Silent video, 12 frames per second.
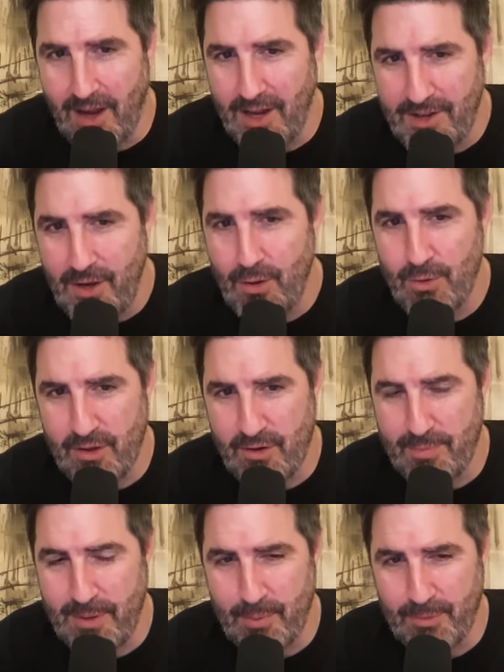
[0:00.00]
I know there
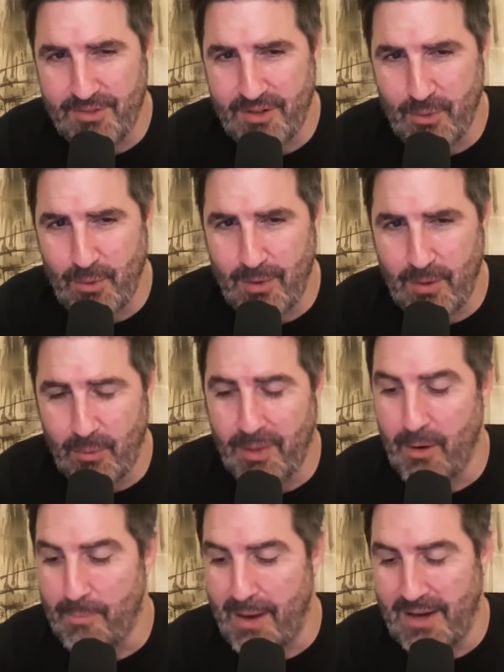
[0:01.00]
are people still,
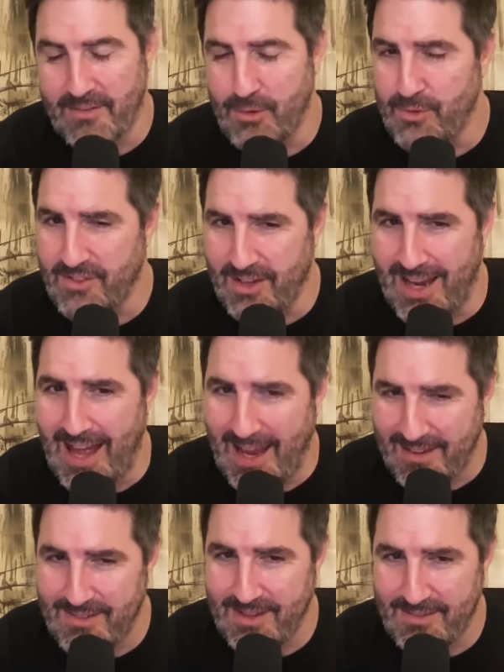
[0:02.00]
there are banks who are still
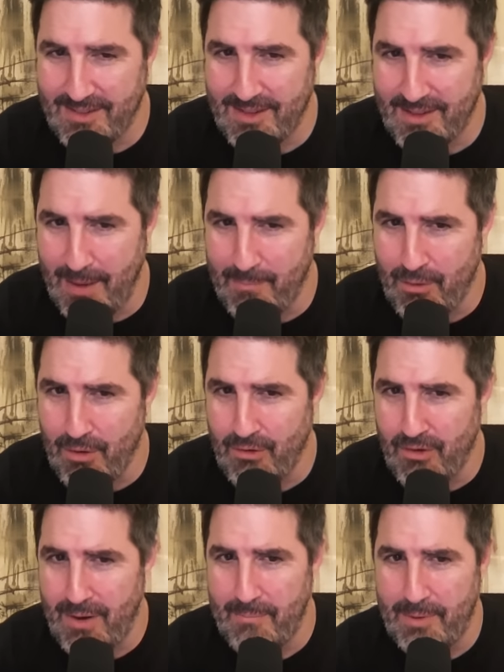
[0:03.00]
accessing that
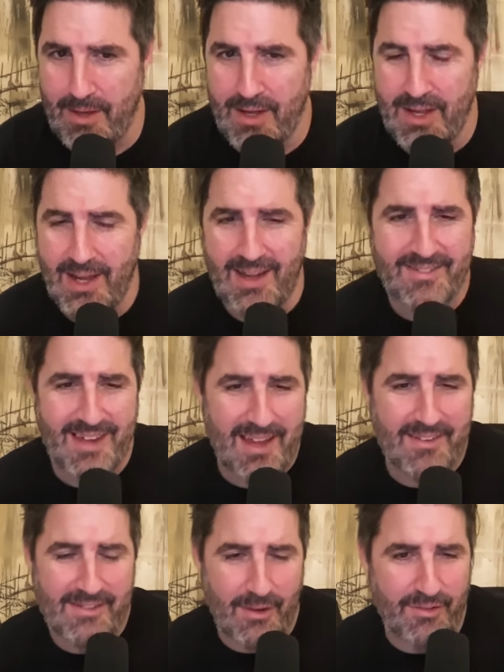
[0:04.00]
program, but has
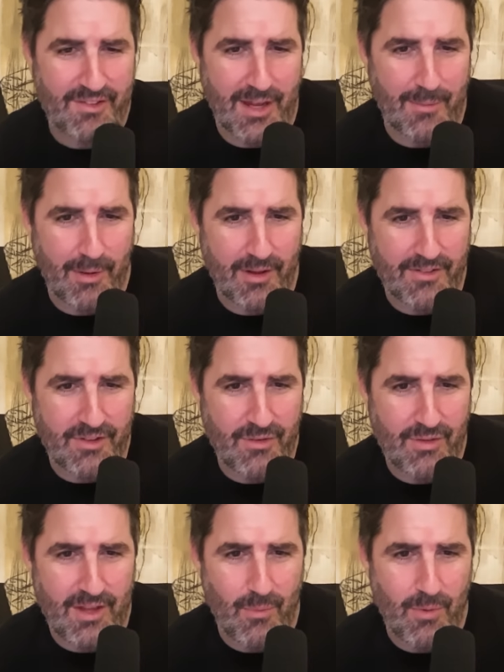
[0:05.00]
that itself stabilized? Do you
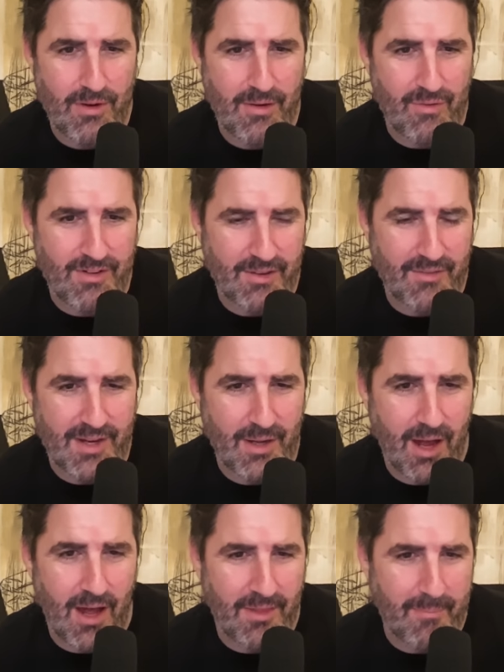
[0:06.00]
think we're at risk of
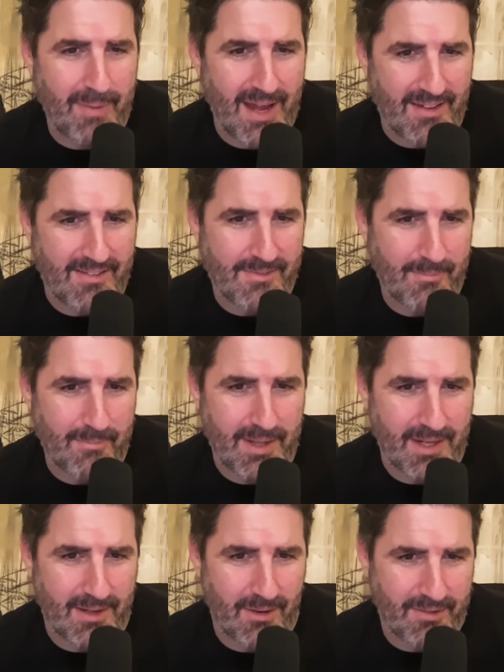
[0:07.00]
any other banks
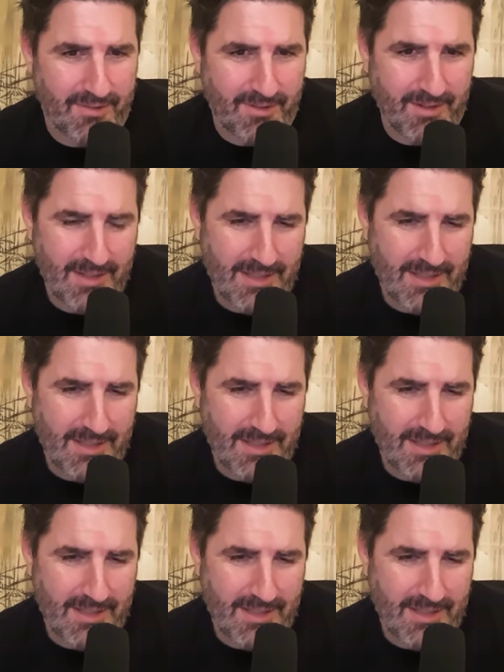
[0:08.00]
being lost?